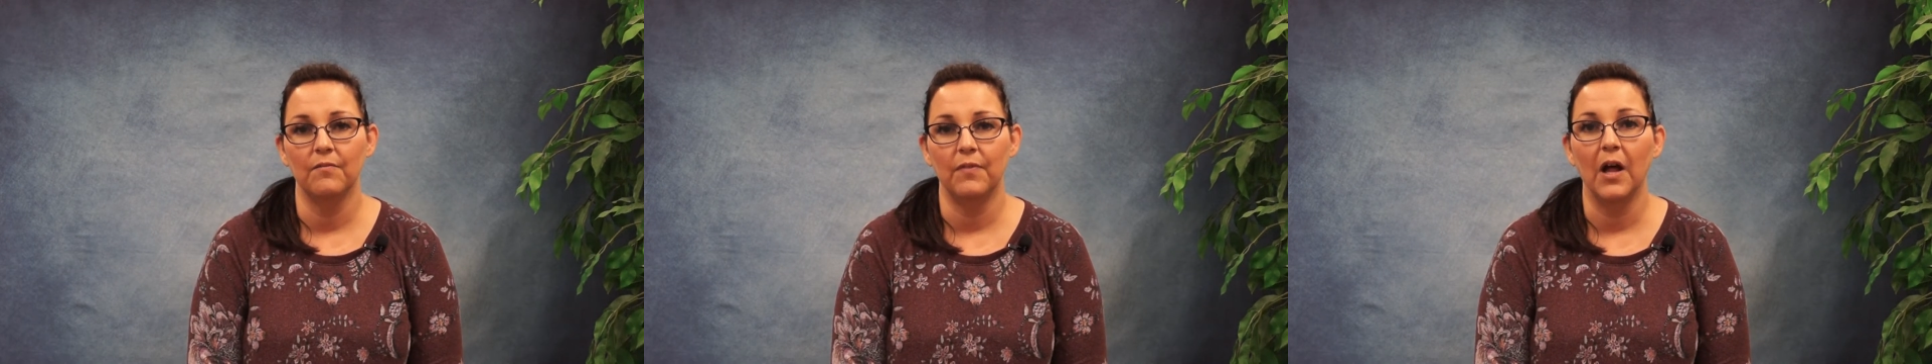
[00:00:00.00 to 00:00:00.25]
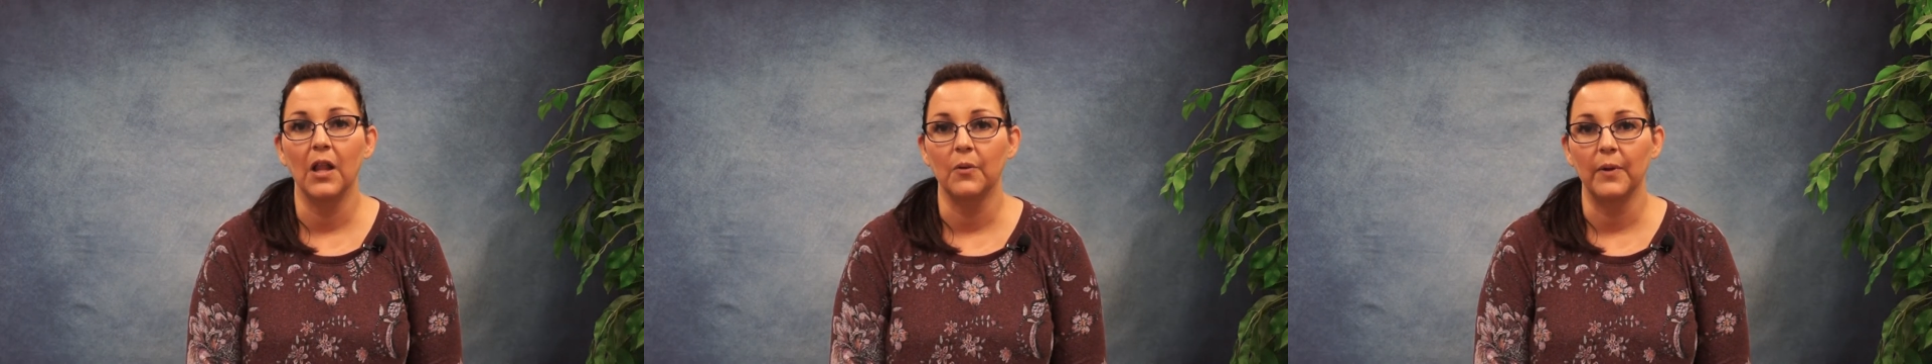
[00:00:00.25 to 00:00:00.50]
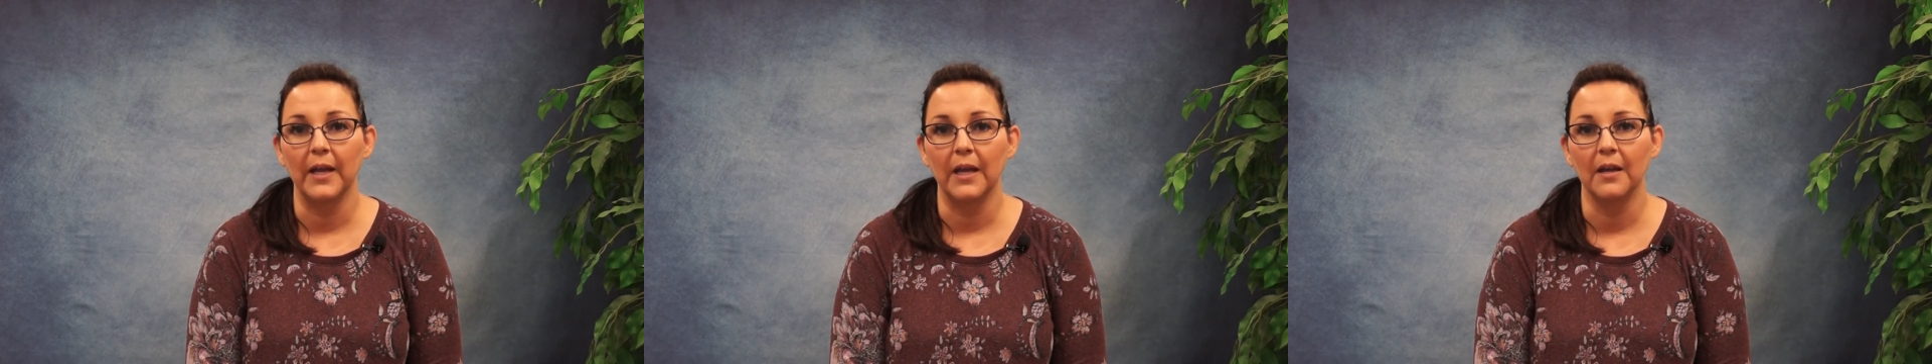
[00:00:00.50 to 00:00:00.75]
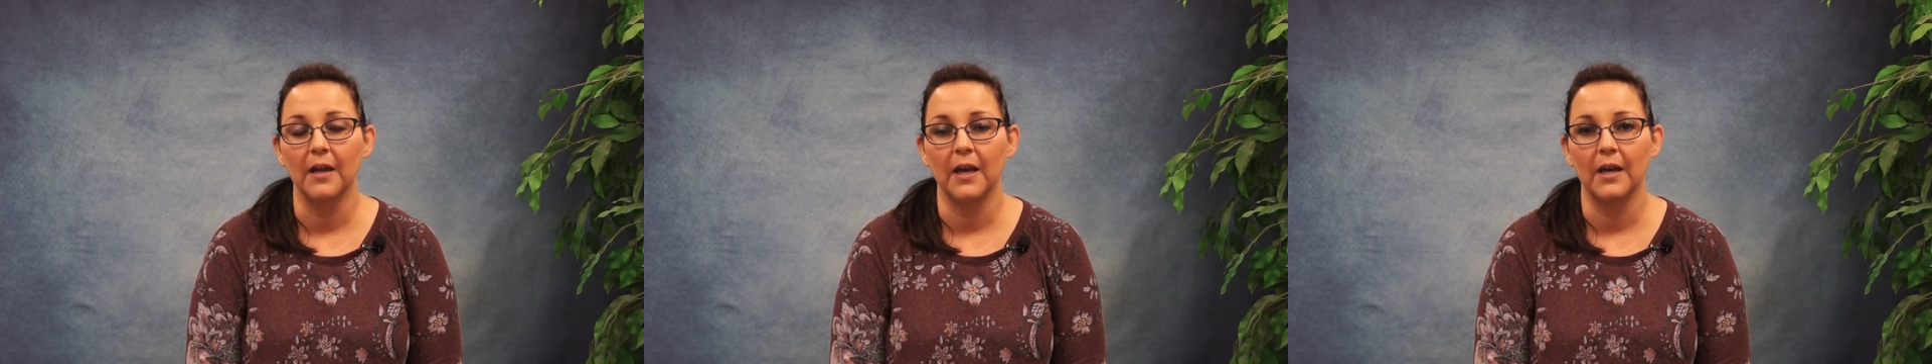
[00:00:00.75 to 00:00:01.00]

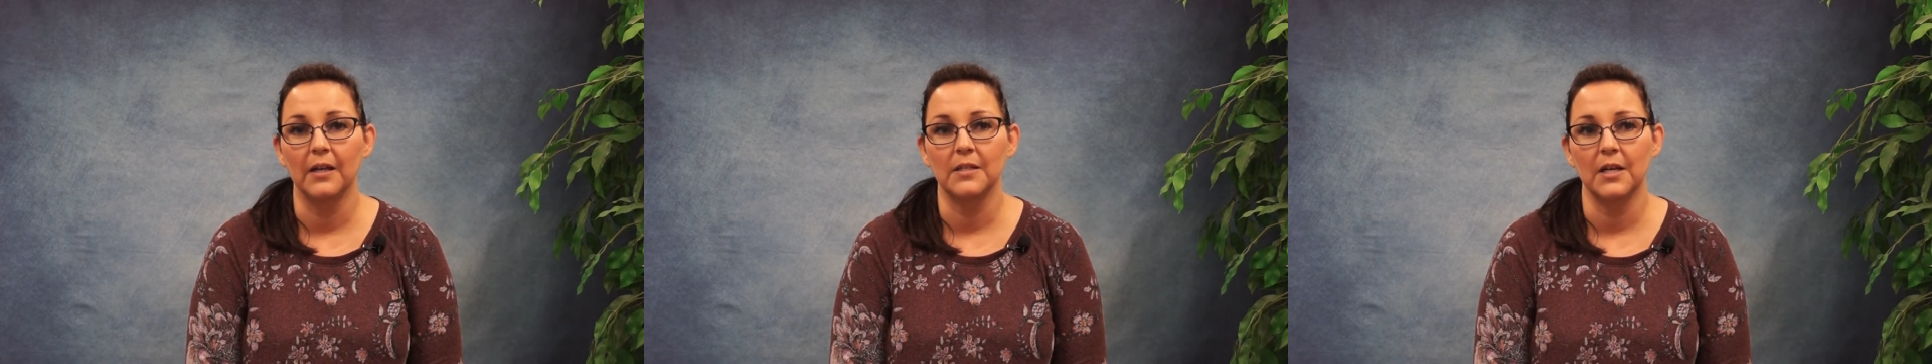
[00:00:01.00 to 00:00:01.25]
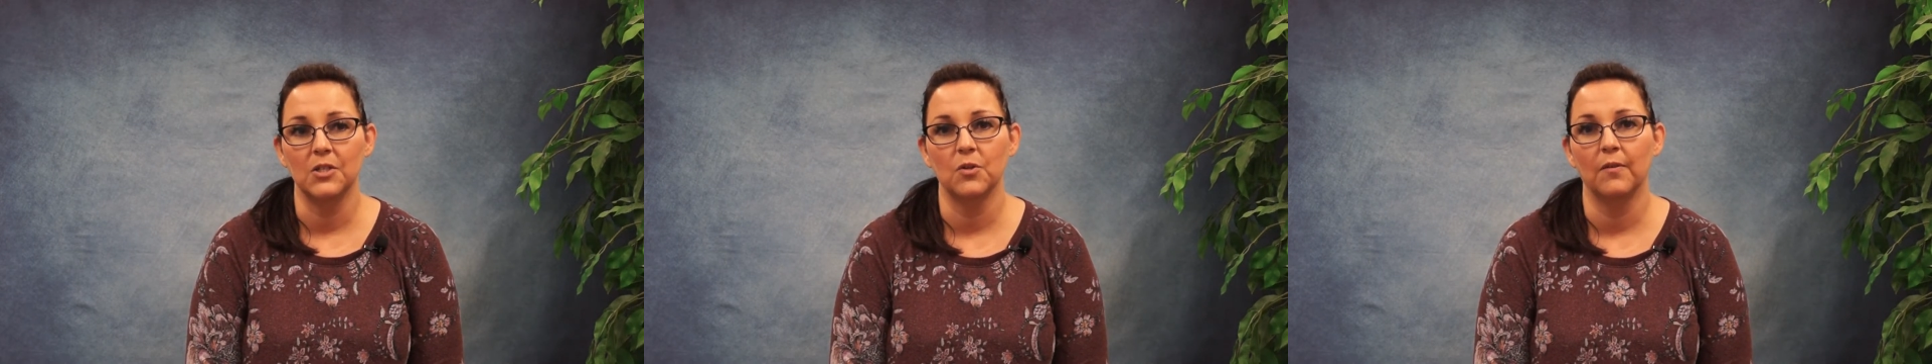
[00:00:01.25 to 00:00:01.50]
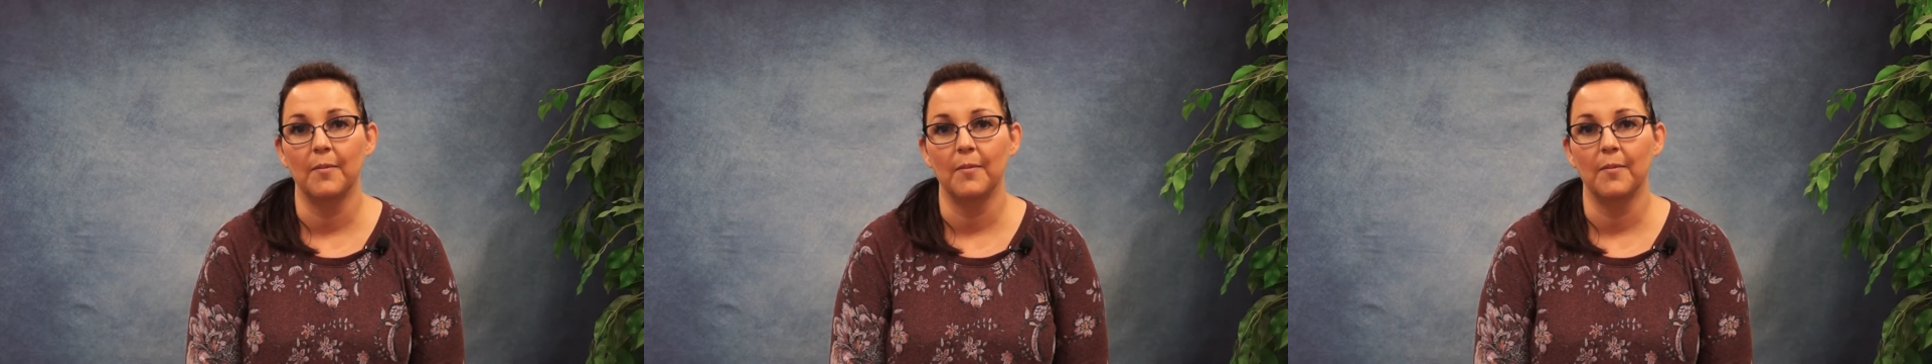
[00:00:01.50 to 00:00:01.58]
following Dr.